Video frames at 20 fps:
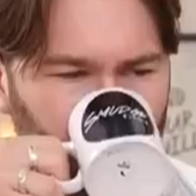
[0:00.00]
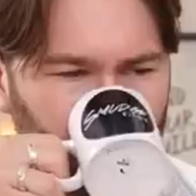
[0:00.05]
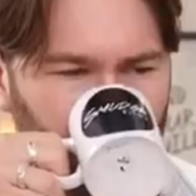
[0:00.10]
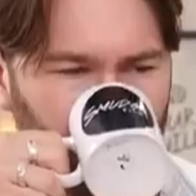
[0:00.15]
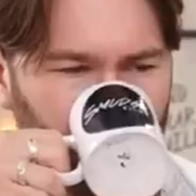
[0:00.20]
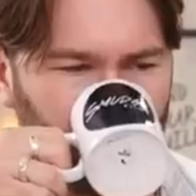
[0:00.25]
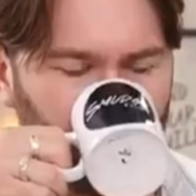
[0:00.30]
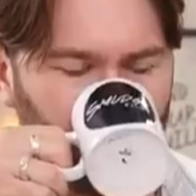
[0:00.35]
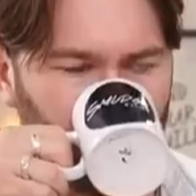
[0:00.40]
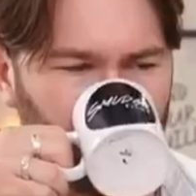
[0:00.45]

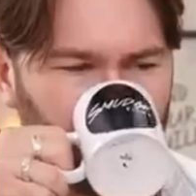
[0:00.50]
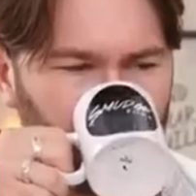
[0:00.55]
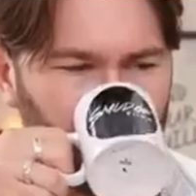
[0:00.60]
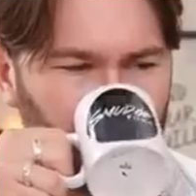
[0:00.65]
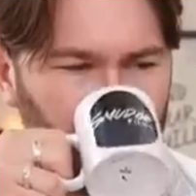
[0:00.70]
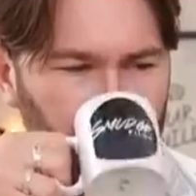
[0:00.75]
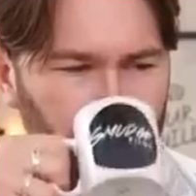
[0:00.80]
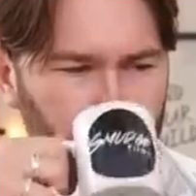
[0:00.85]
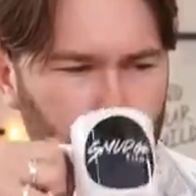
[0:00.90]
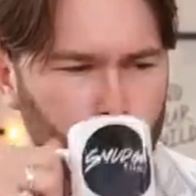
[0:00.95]

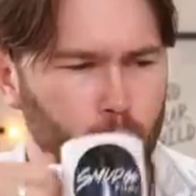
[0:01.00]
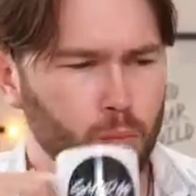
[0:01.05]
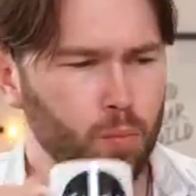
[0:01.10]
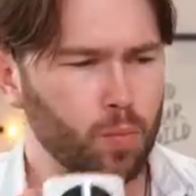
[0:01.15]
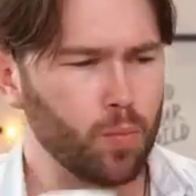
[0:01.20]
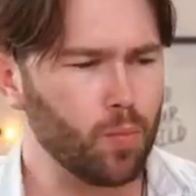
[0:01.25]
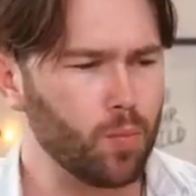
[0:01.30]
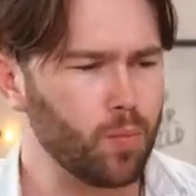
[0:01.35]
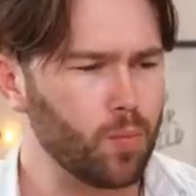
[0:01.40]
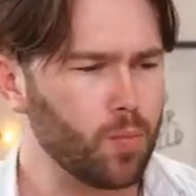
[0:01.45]

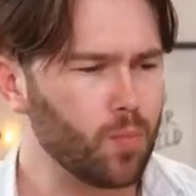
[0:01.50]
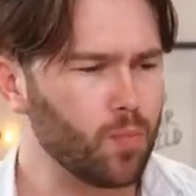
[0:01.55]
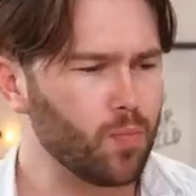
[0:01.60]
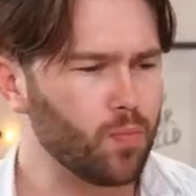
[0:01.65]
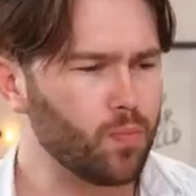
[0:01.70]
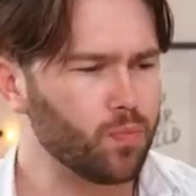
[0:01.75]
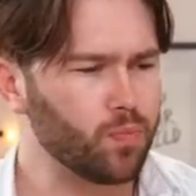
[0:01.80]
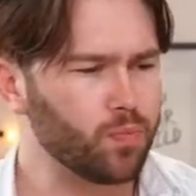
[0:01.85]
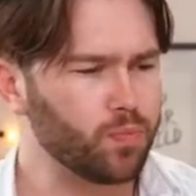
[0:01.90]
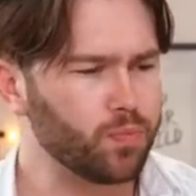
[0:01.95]

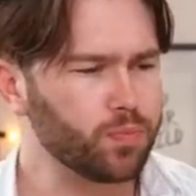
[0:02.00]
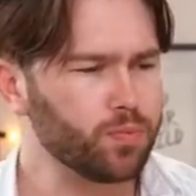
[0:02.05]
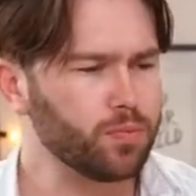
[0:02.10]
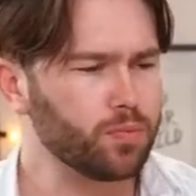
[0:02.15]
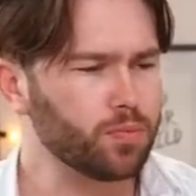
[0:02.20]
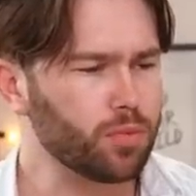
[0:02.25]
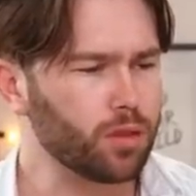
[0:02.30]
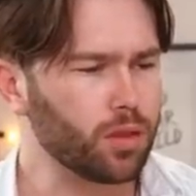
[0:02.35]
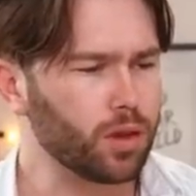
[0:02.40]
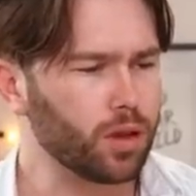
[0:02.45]

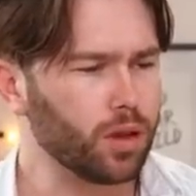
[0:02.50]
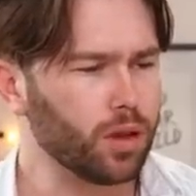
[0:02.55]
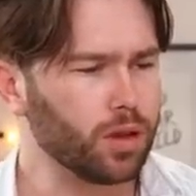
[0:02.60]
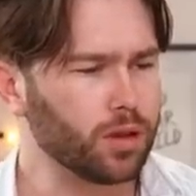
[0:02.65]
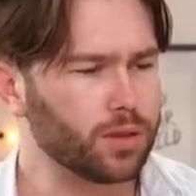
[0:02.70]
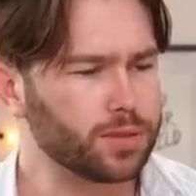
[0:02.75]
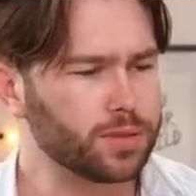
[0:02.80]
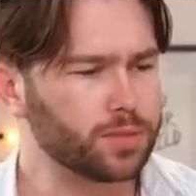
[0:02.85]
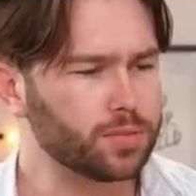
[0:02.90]
No words are spoken by the person on screen.